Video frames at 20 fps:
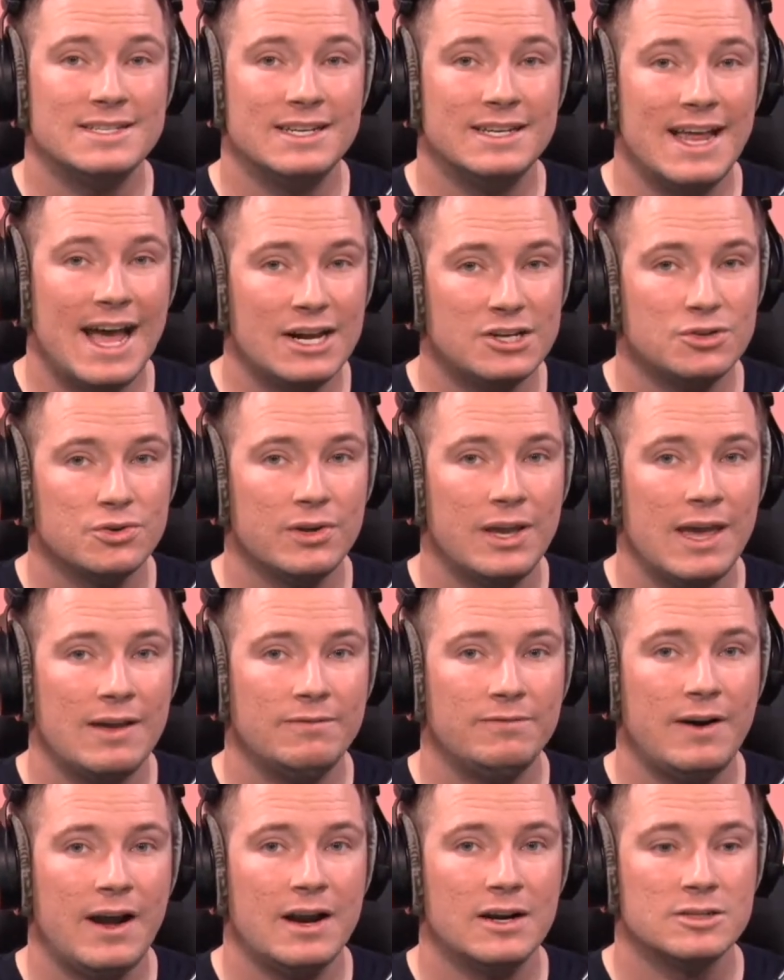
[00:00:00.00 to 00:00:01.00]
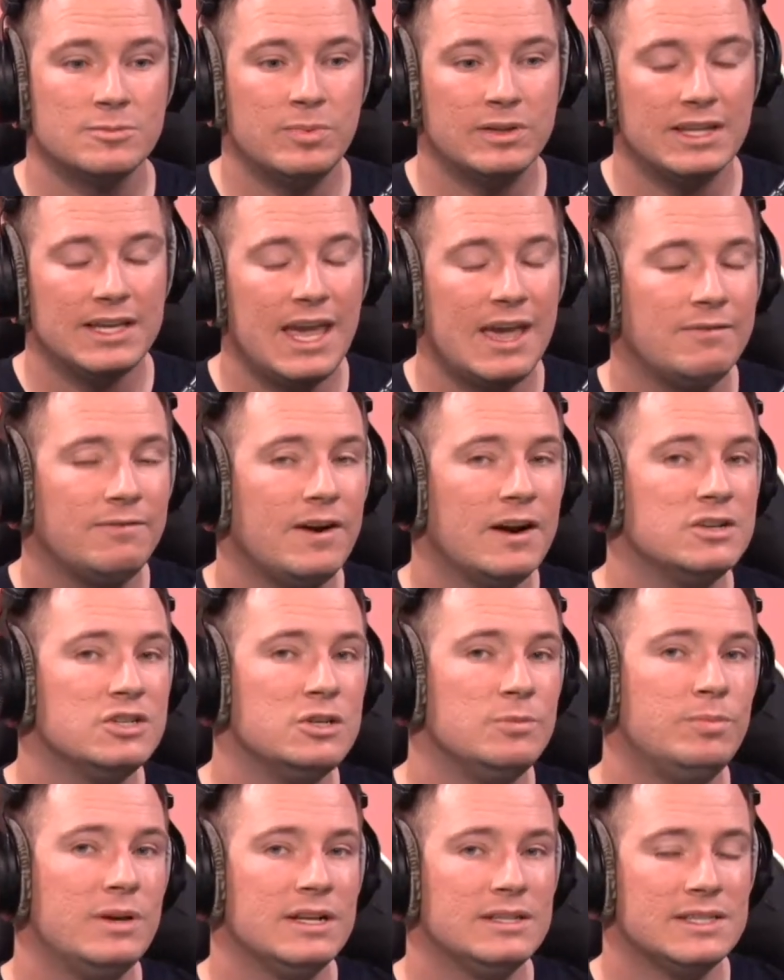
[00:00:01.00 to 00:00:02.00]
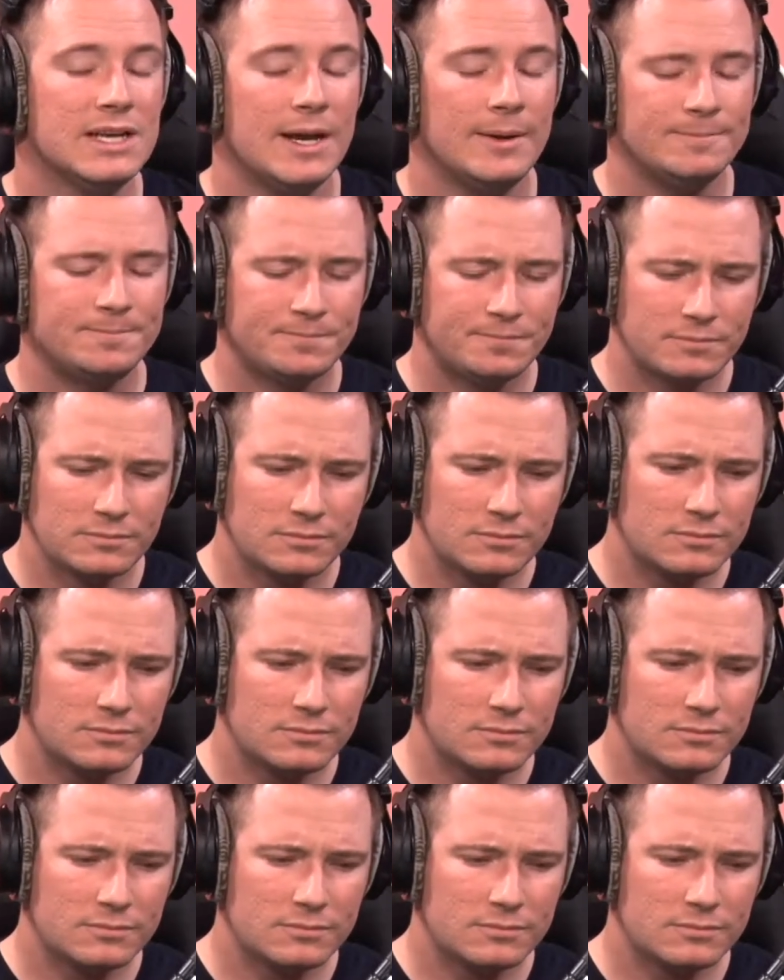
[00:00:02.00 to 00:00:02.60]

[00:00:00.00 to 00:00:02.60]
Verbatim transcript: the natural campfires, but the campfires you picked up